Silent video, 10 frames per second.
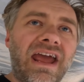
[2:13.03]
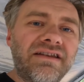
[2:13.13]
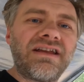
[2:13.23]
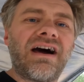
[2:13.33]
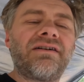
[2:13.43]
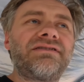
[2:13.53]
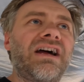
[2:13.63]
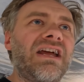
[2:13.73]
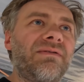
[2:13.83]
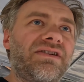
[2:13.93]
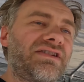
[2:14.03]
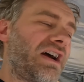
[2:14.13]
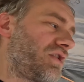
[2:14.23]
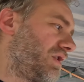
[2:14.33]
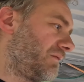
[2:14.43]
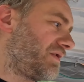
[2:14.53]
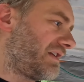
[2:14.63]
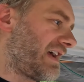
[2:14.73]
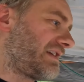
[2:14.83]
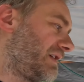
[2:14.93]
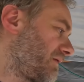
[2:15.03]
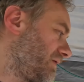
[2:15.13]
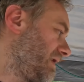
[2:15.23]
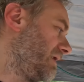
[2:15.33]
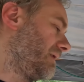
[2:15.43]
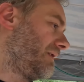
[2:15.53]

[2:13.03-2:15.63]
and diode dynamics. I could have done that differently.